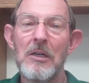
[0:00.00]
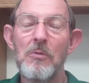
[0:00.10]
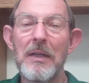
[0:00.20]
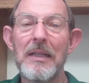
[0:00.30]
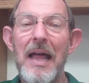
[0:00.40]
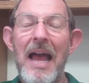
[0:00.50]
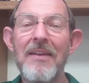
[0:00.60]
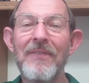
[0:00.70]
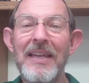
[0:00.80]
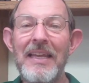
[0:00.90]
When
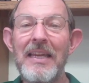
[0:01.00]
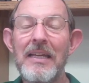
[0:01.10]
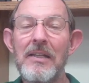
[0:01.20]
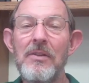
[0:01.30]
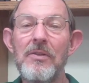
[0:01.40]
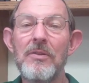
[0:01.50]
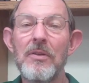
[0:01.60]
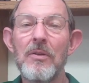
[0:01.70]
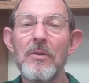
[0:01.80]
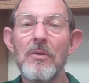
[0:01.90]
life
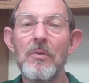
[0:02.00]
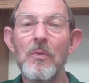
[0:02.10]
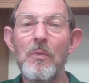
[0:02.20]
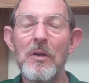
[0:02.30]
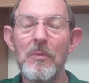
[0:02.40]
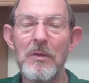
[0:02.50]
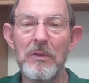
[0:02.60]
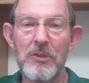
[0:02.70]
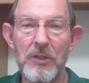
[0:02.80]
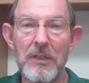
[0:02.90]
ends, we'll be
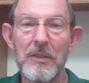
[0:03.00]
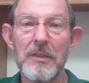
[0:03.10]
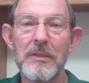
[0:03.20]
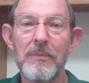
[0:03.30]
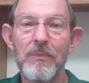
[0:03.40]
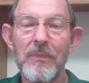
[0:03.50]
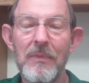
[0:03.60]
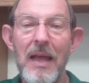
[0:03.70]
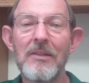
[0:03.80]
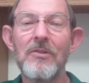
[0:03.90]
with Jesus.
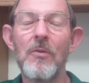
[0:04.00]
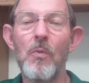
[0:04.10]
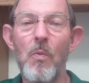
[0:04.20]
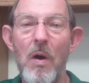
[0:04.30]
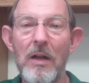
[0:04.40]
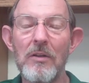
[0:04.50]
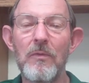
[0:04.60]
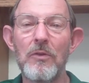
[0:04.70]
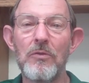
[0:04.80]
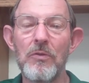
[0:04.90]
That's the
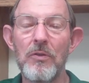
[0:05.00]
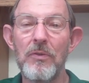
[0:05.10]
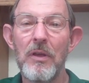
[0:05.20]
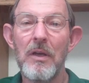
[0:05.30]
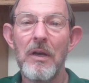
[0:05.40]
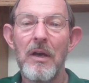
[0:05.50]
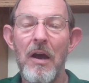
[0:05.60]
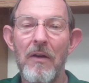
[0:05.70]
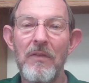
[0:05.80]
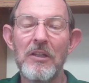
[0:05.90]
wonderful truth
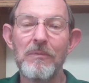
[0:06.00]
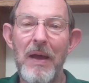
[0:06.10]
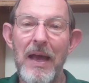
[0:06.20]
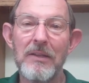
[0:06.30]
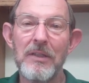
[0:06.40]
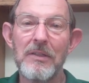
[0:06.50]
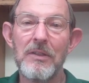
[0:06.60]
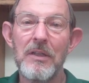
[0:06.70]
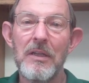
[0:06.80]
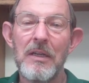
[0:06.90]
of this
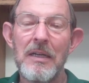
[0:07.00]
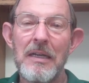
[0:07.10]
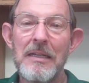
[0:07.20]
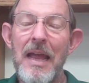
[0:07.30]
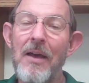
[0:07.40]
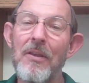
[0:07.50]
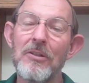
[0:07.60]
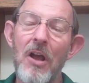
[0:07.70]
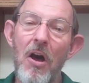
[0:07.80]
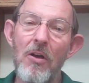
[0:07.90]
passage. Now,
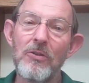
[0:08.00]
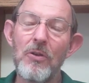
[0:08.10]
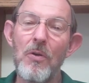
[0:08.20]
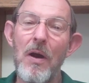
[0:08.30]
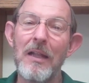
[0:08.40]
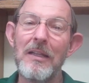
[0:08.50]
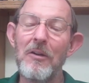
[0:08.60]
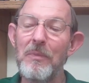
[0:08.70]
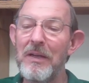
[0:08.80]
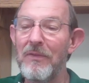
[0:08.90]
there's also a little
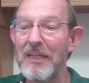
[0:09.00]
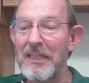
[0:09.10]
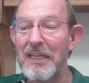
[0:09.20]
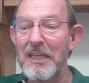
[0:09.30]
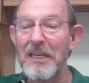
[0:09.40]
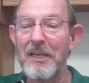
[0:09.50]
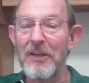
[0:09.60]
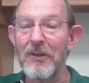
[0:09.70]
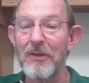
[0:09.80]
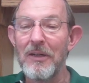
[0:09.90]
bit of a key
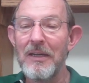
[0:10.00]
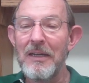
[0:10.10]
here